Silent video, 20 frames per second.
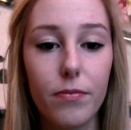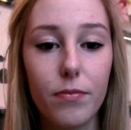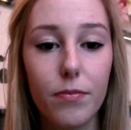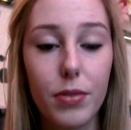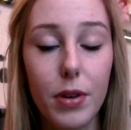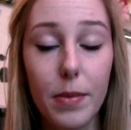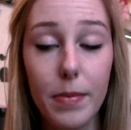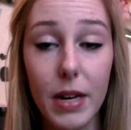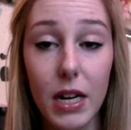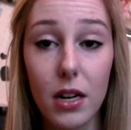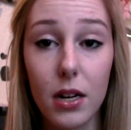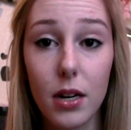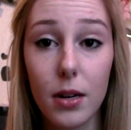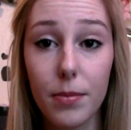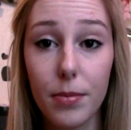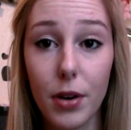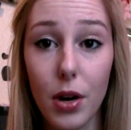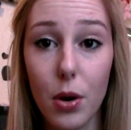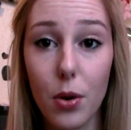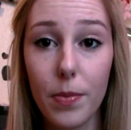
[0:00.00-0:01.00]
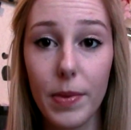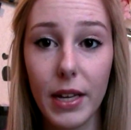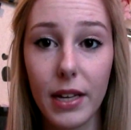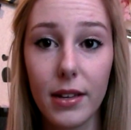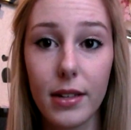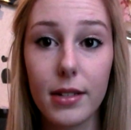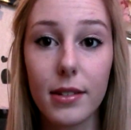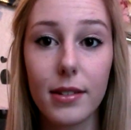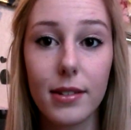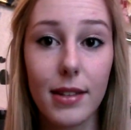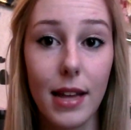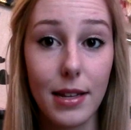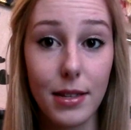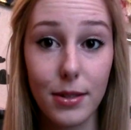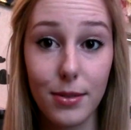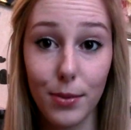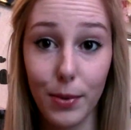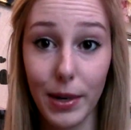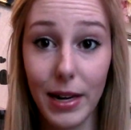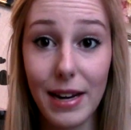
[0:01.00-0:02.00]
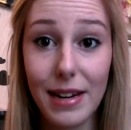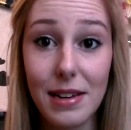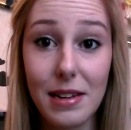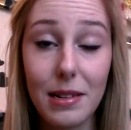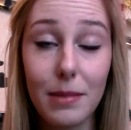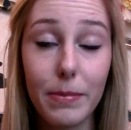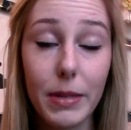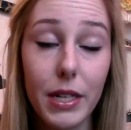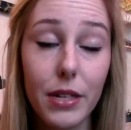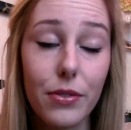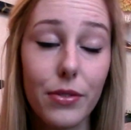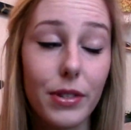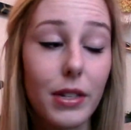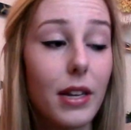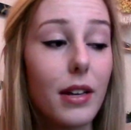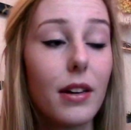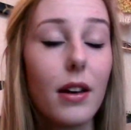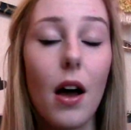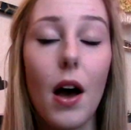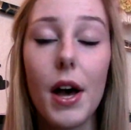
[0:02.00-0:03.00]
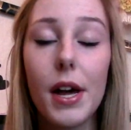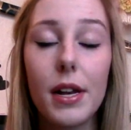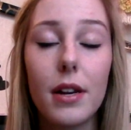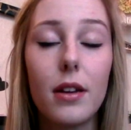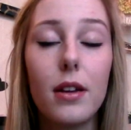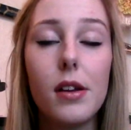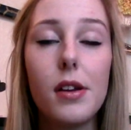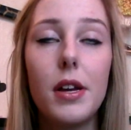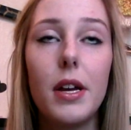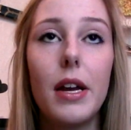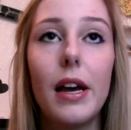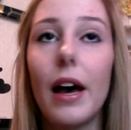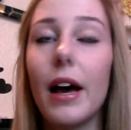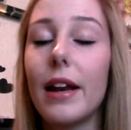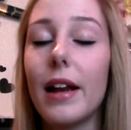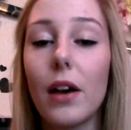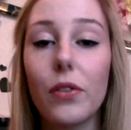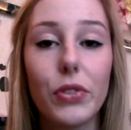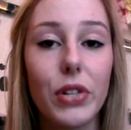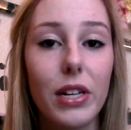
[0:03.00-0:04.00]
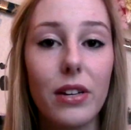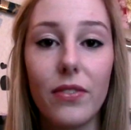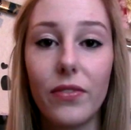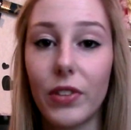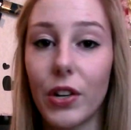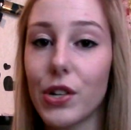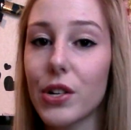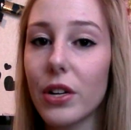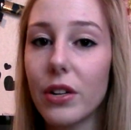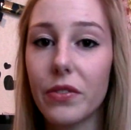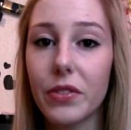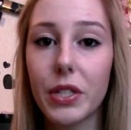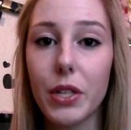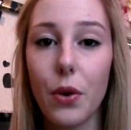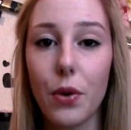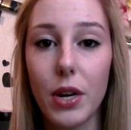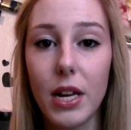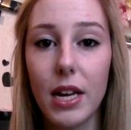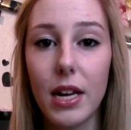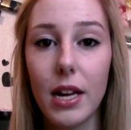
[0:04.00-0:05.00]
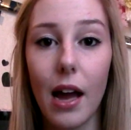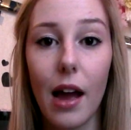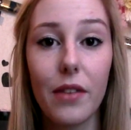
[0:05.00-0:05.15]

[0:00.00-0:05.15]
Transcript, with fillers: premiere pro because that's what i need to be using not an outdated version of Sony.